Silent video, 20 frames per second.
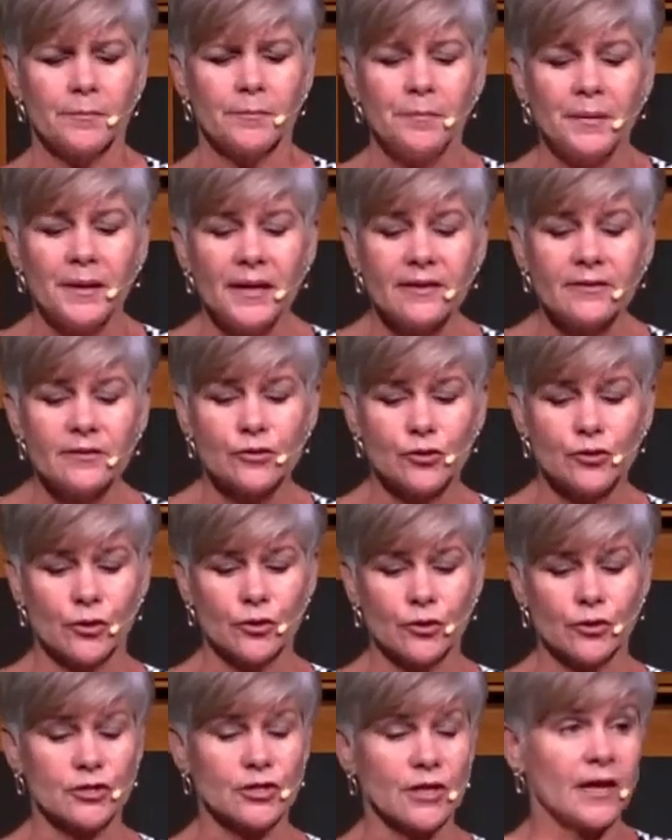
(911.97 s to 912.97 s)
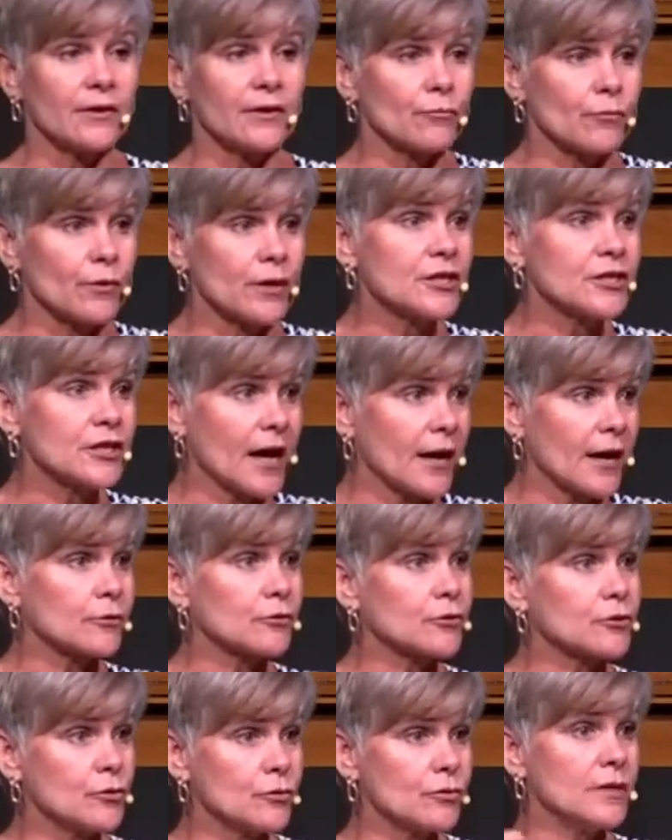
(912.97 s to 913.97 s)
Be the church and reach
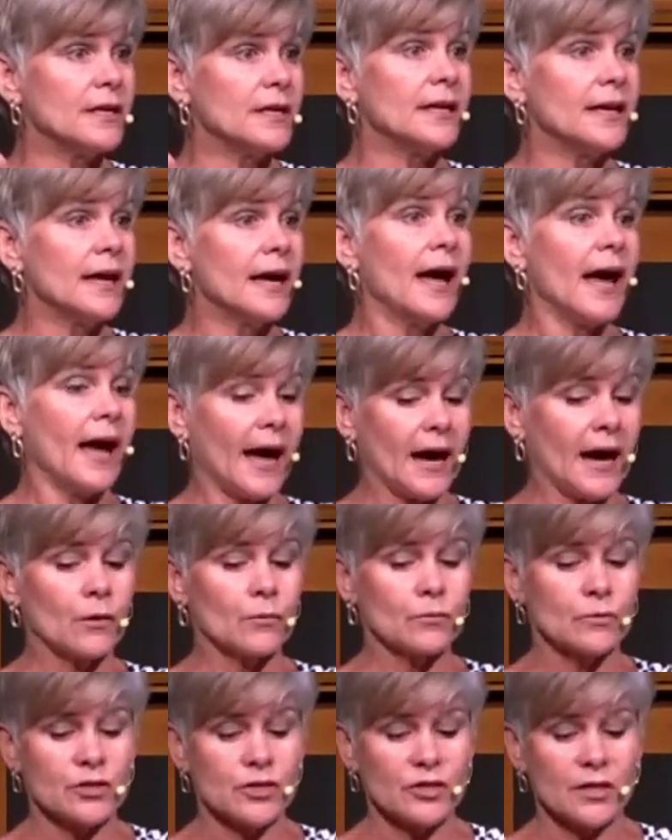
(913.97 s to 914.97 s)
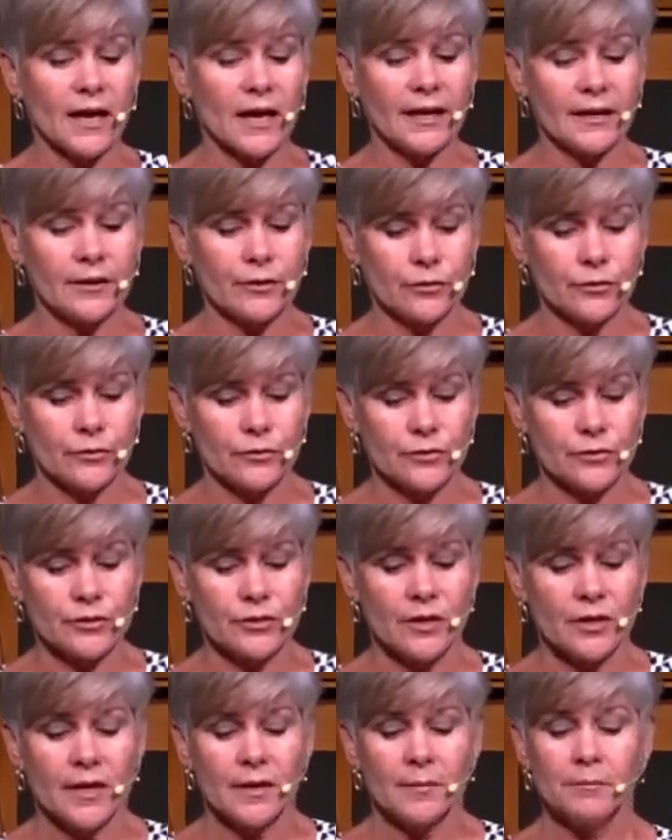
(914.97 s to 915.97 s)
out to the
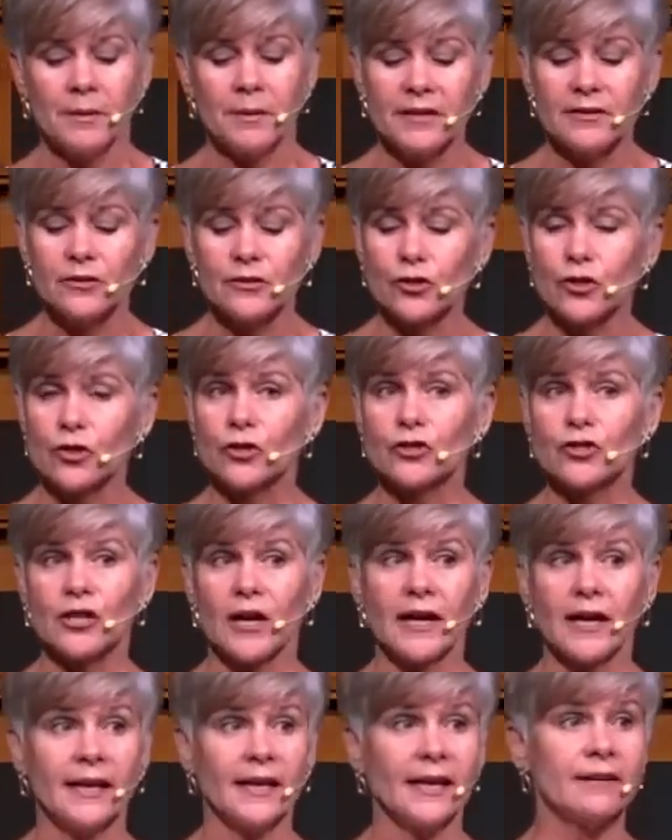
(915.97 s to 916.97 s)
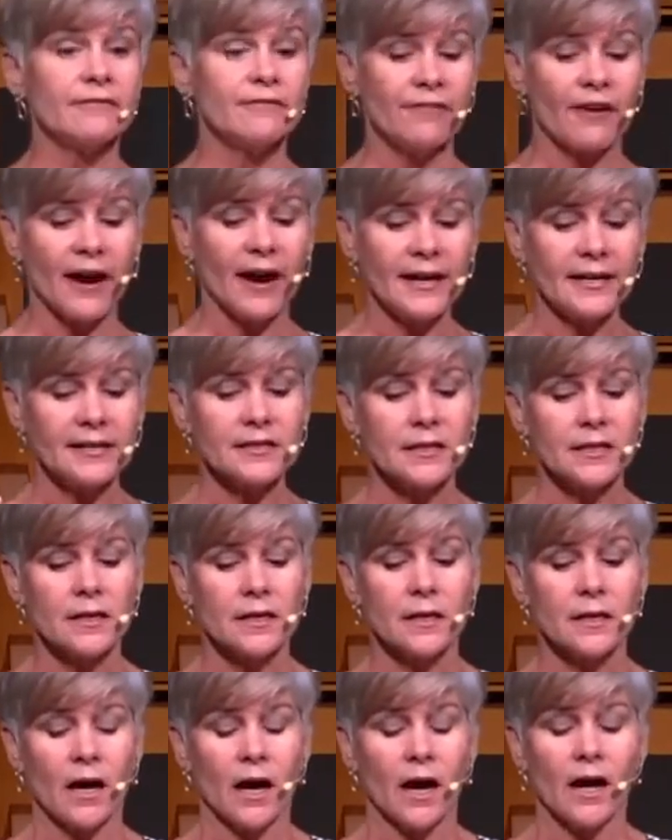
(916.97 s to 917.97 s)
outsiders. Be the church and invite
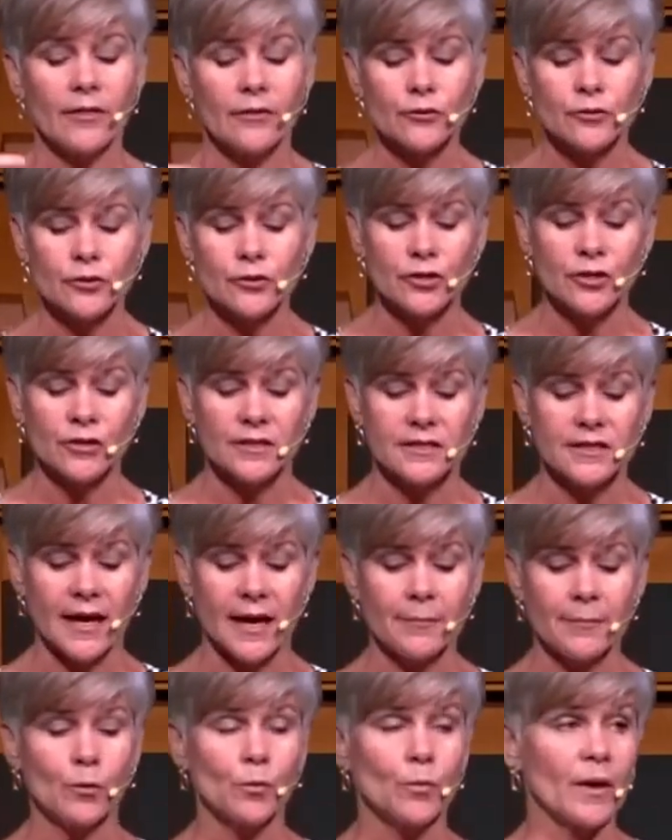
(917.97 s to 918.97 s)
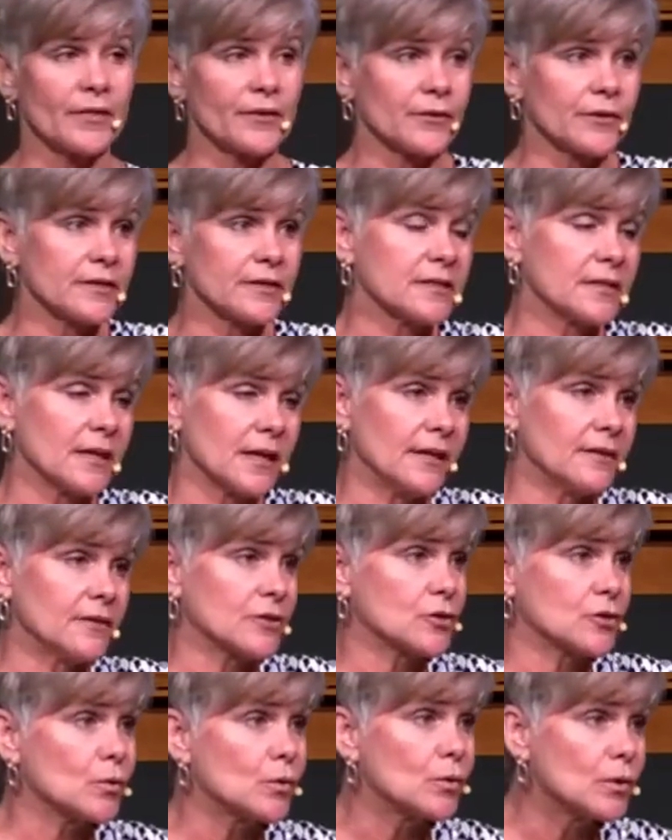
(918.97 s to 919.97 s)
others to the table, whether it's in
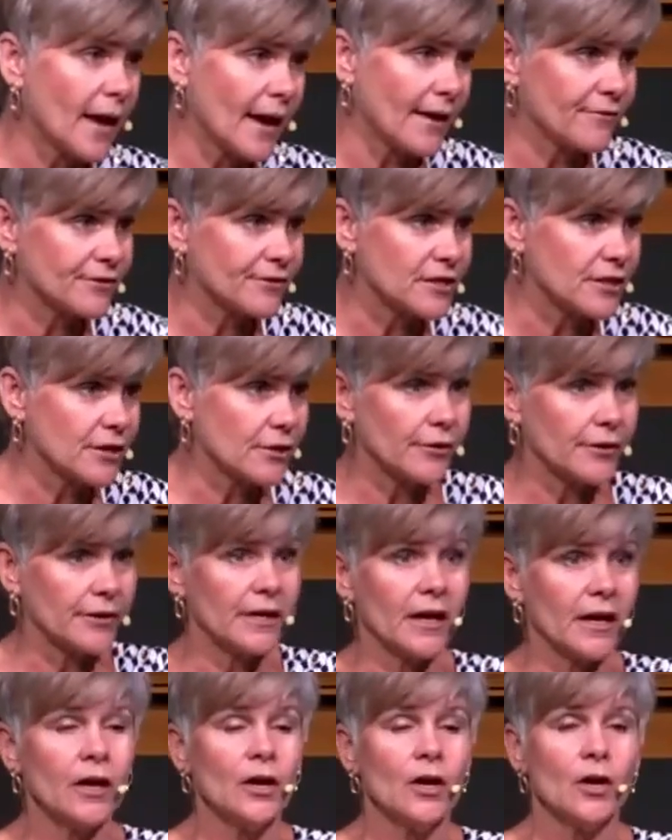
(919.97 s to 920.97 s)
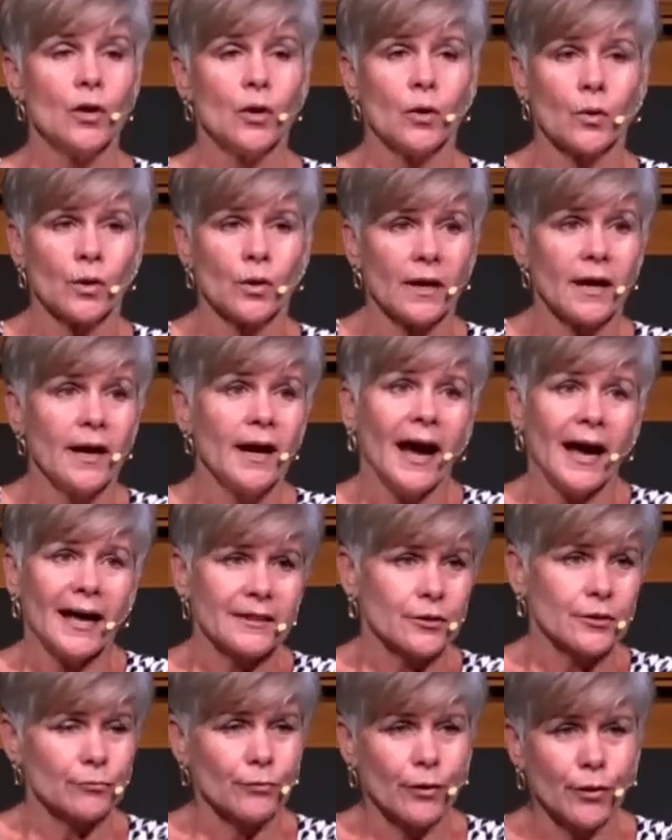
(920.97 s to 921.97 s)
the school cafeteria or
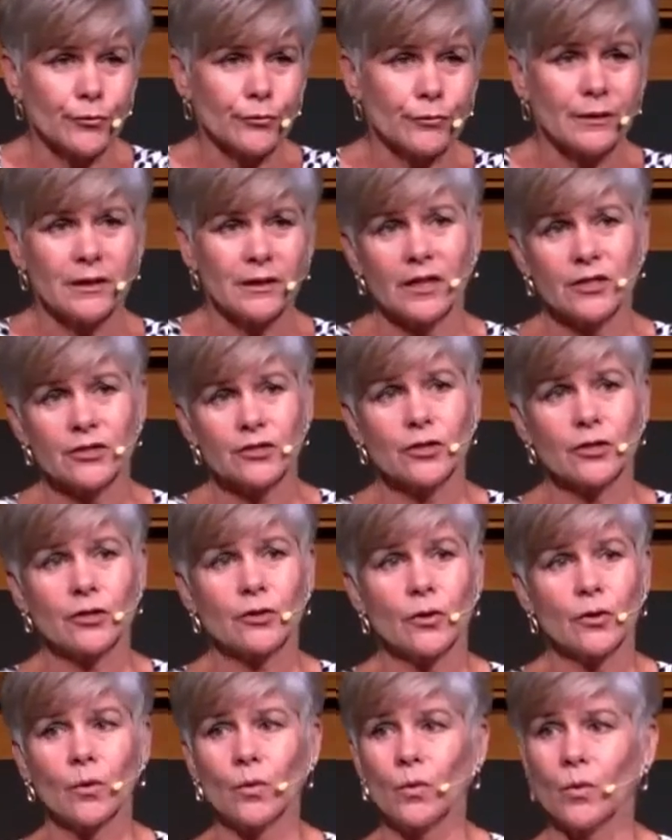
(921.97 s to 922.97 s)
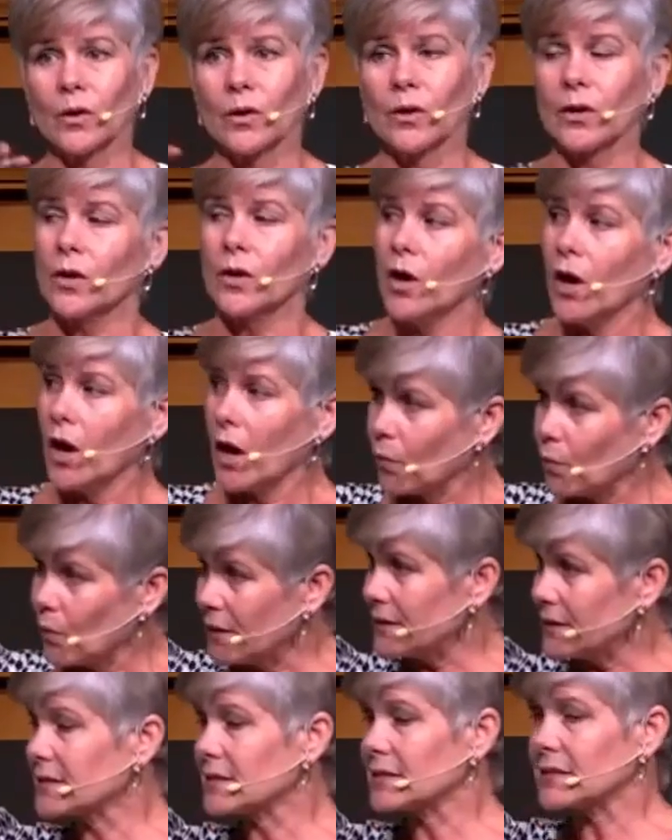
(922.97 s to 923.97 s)
at the Rotary luncheon or
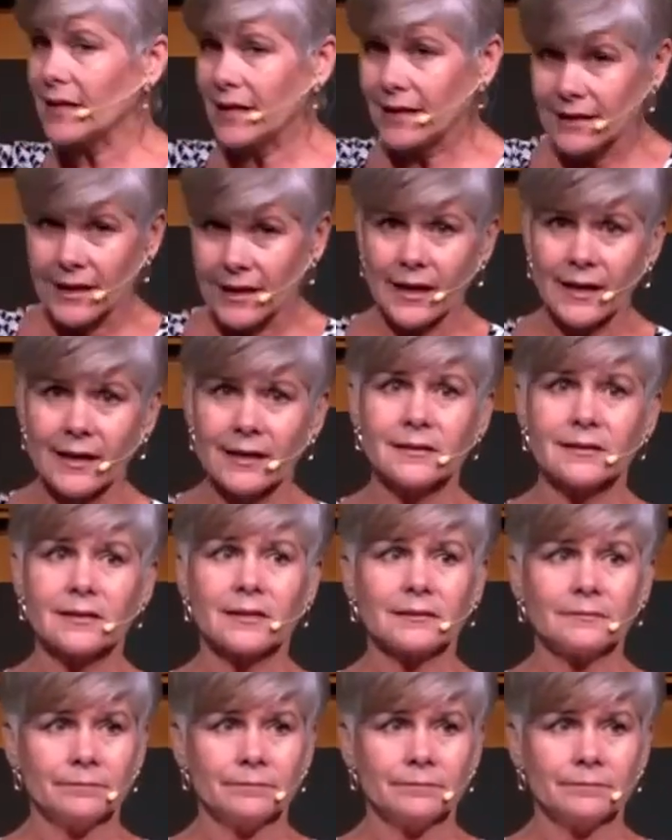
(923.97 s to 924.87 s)
Wednesday night